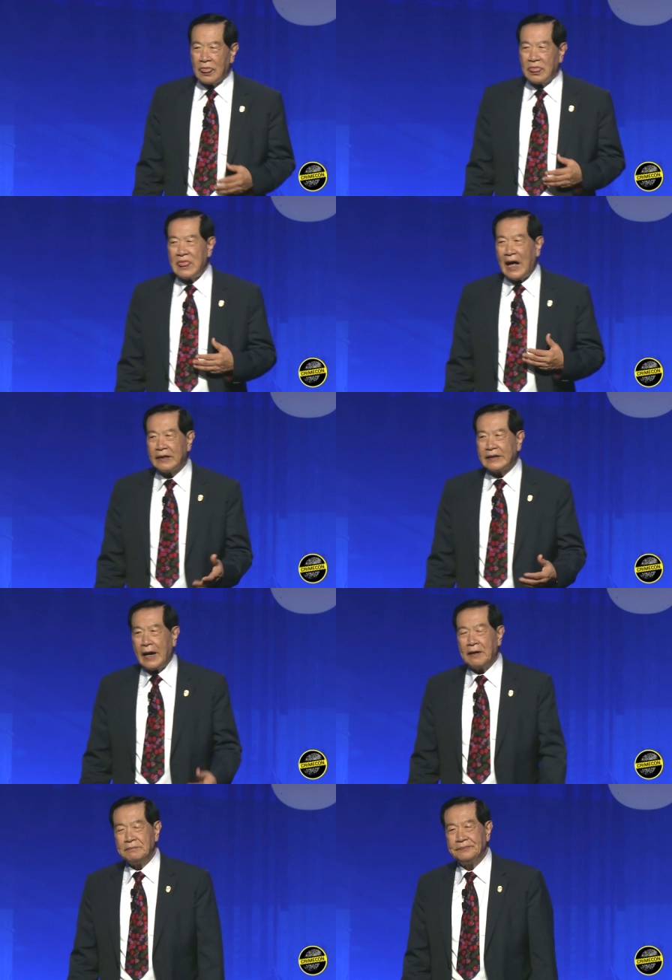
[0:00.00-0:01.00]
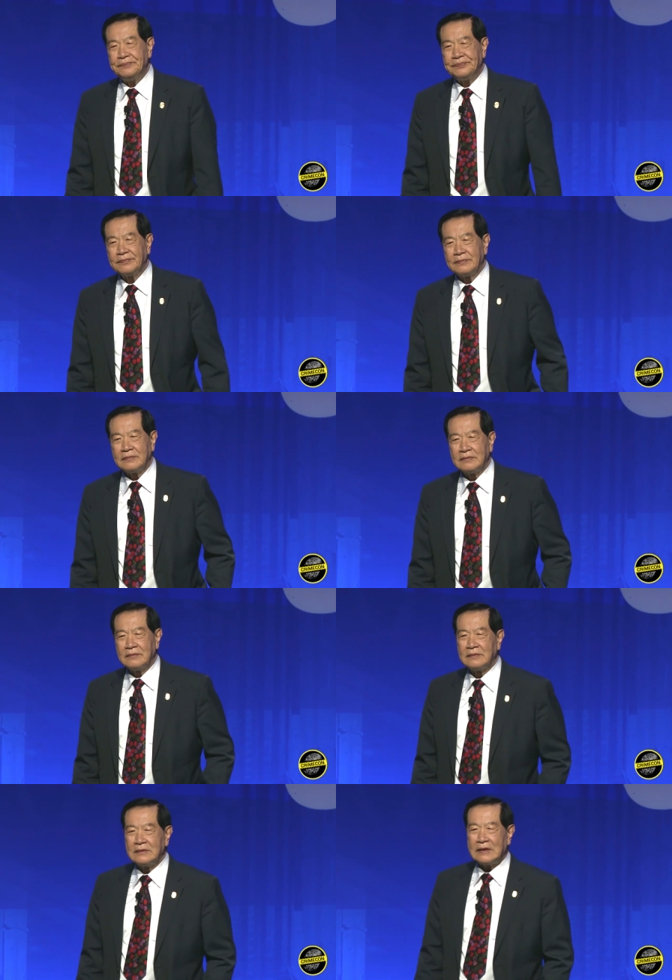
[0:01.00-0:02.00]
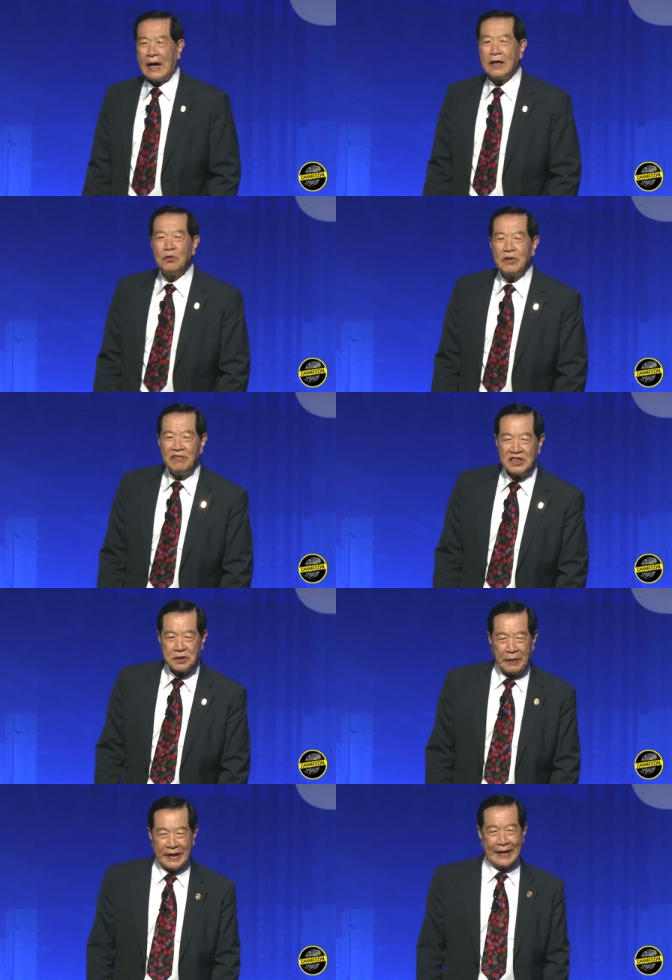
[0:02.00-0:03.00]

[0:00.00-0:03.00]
That time, I don't even speak